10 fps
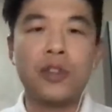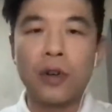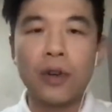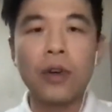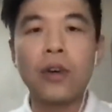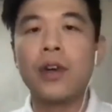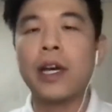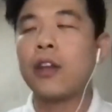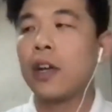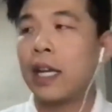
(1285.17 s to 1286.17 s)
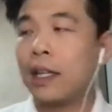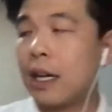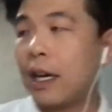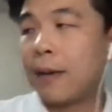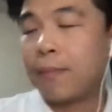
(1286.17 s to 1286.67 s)
Johor, and all that,
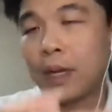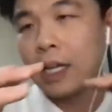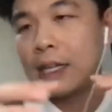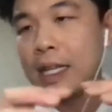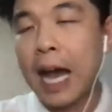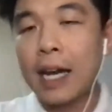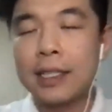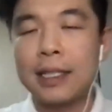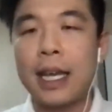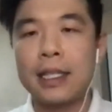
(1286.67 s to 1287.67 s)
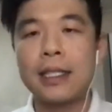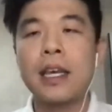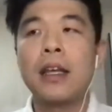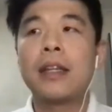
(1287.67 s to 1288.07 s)
the other states,